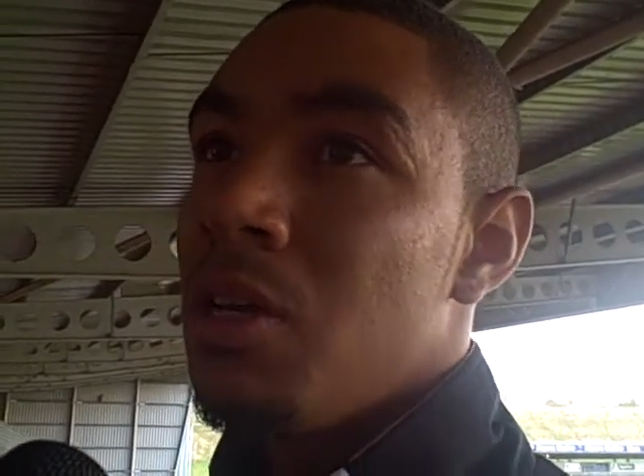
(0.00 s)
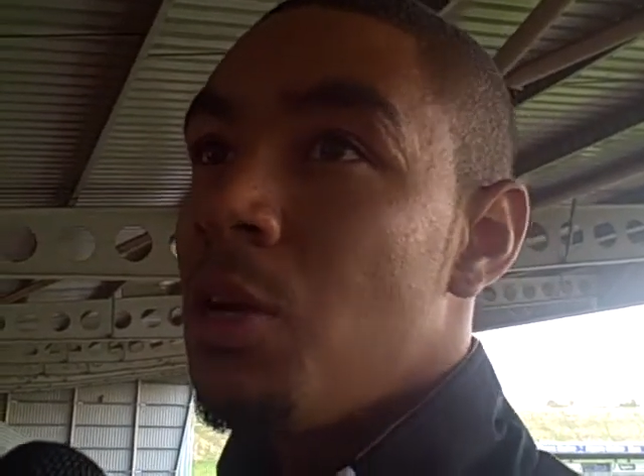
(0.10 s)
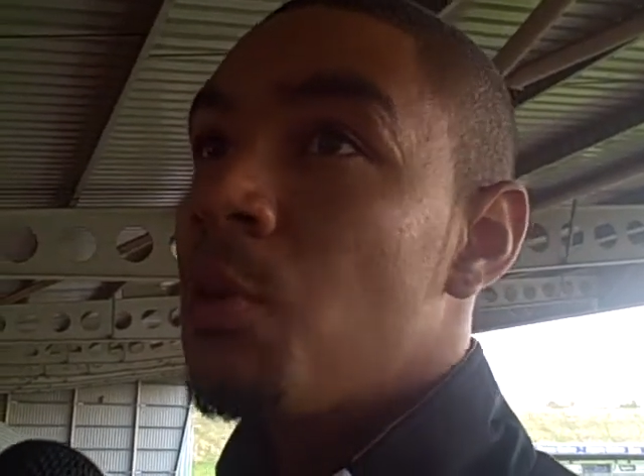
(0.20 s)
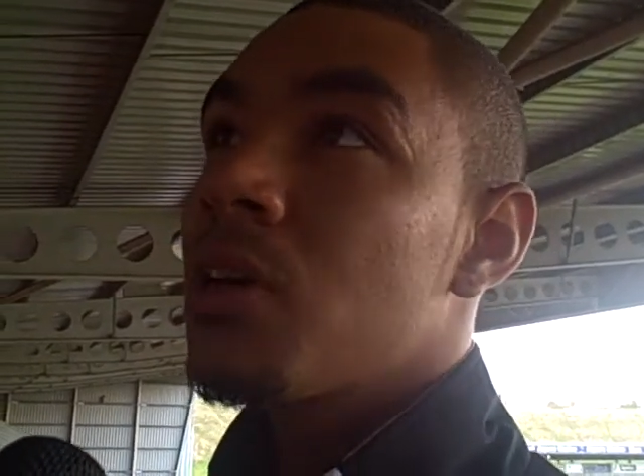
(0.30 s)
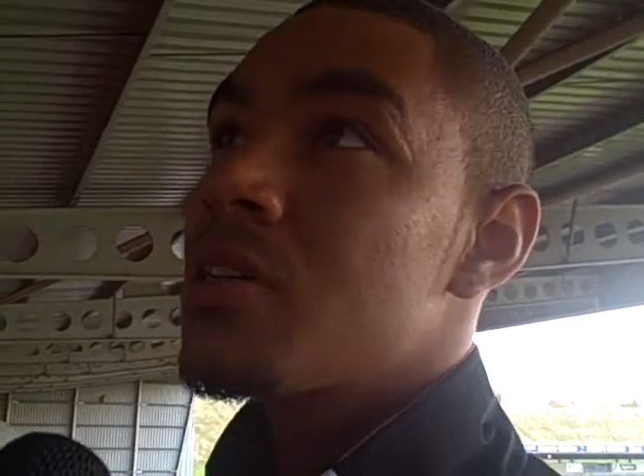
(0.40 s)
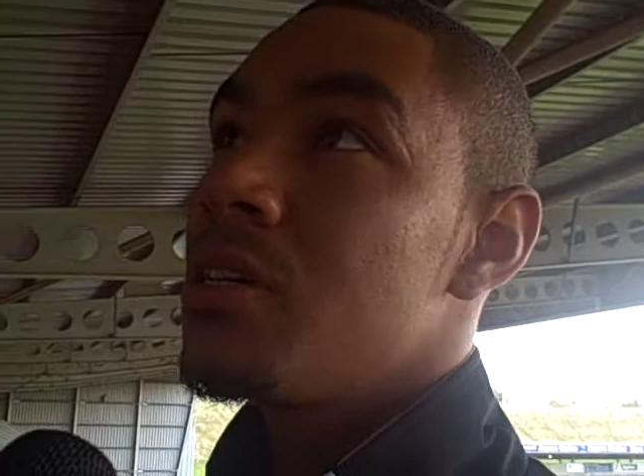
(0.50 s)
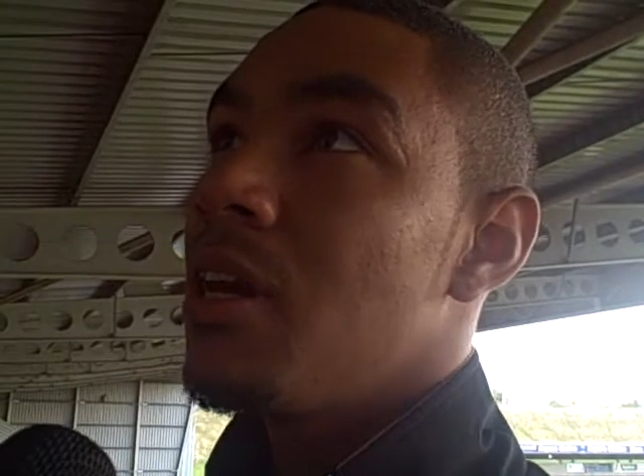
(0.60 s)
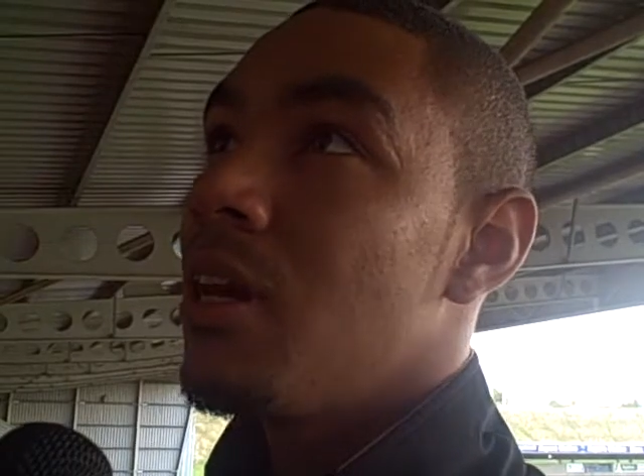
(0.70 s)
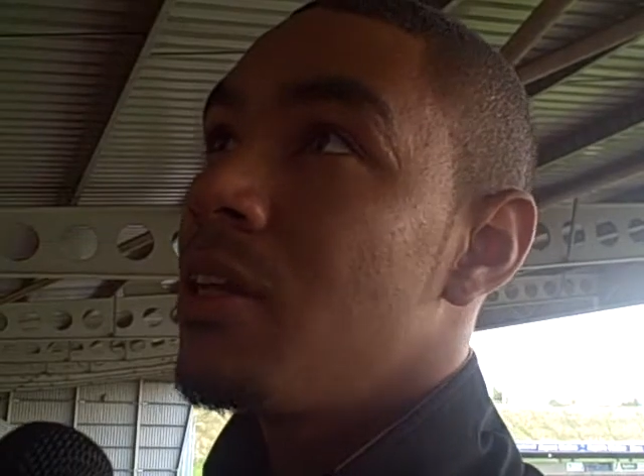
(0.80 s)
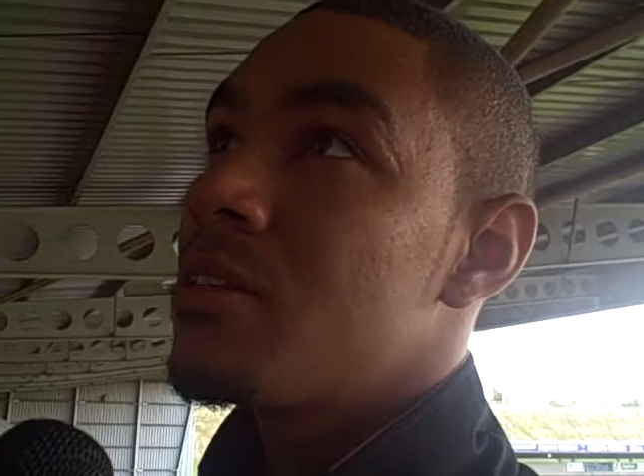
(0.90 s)
You don't want to concede
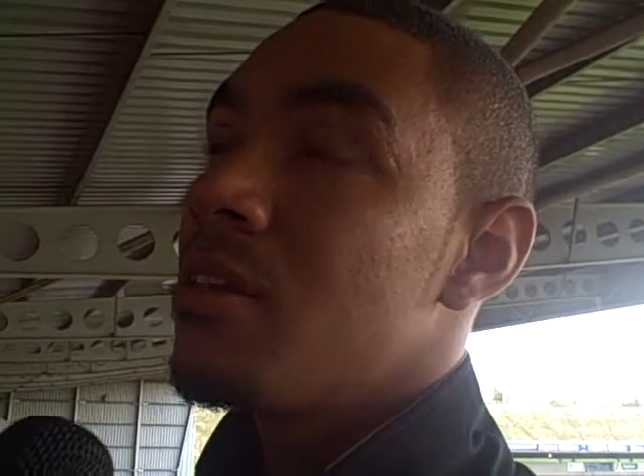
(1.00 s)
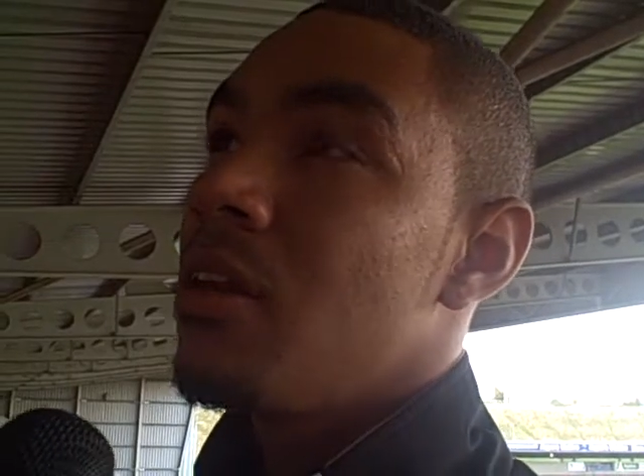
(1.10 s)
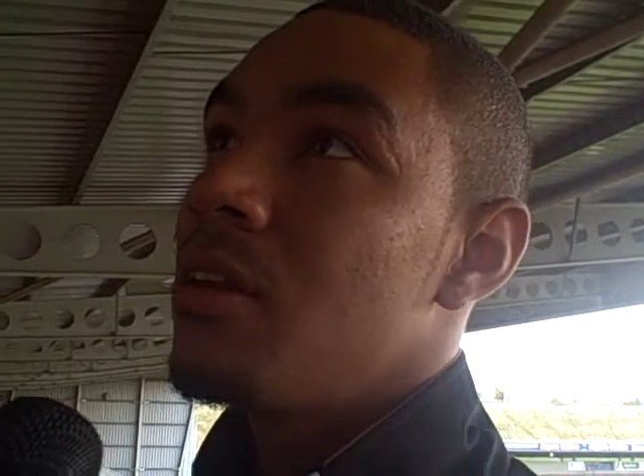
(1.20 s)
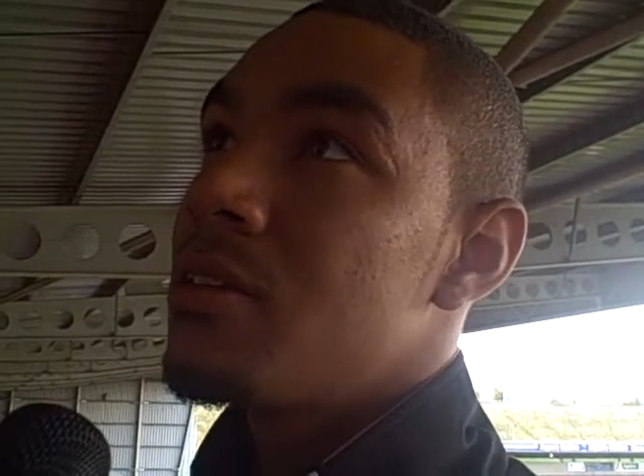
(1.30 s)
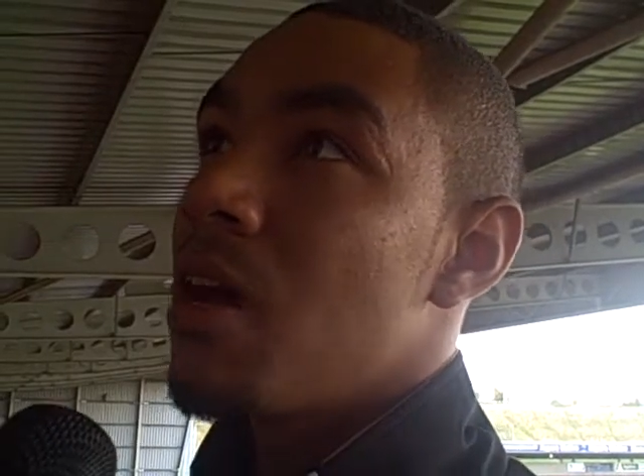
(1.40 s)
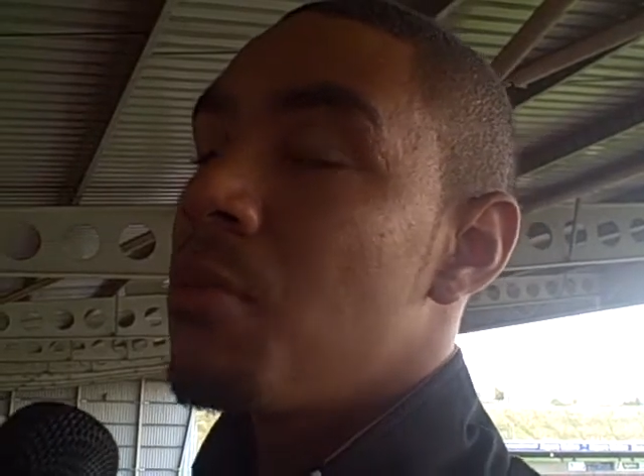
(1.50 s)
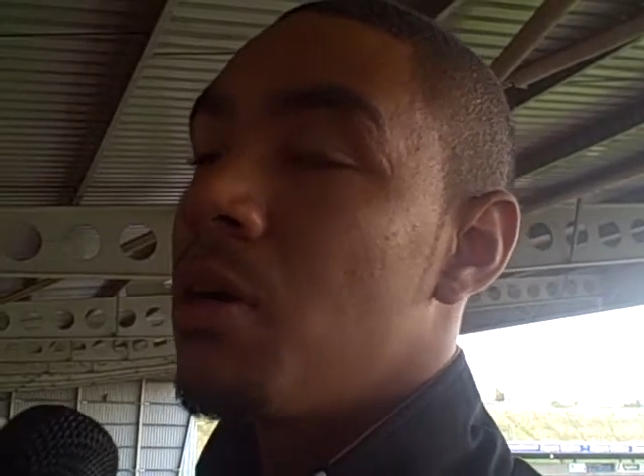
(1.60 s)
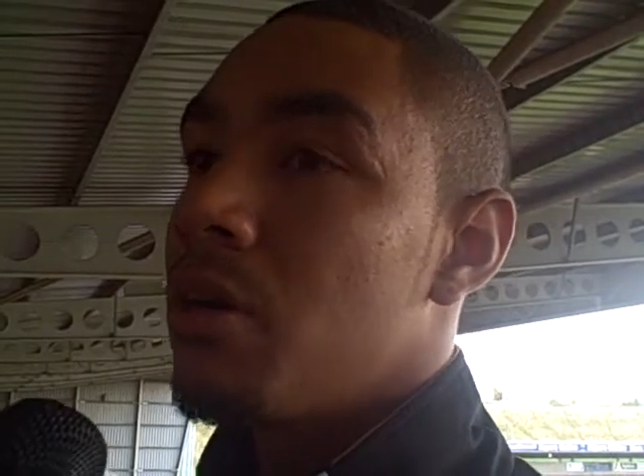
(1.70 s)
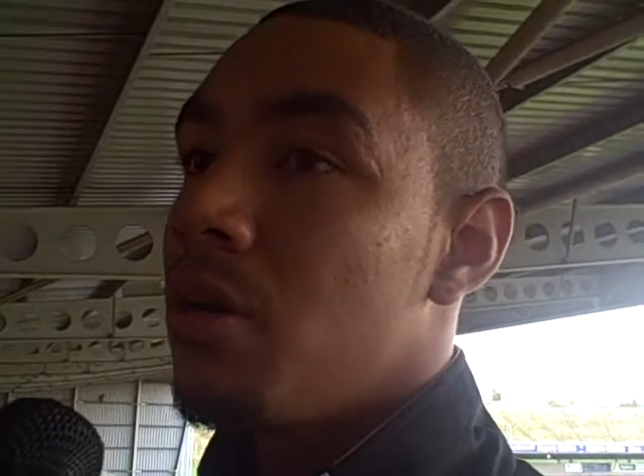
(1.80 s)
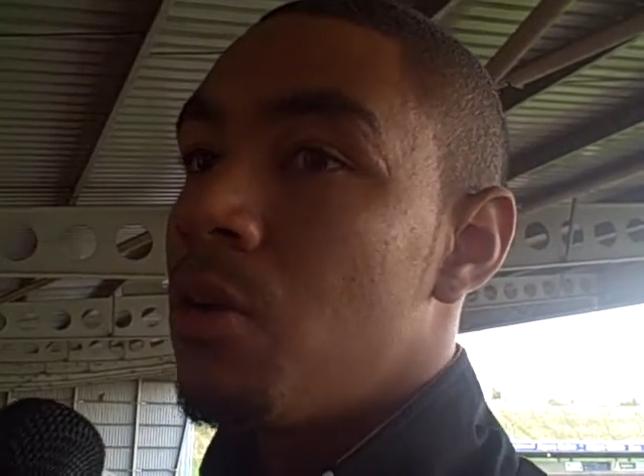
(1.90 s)
that any time,
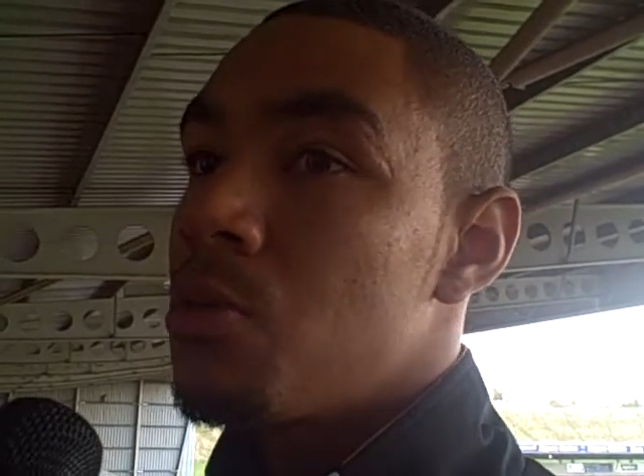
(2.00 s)
but, you know,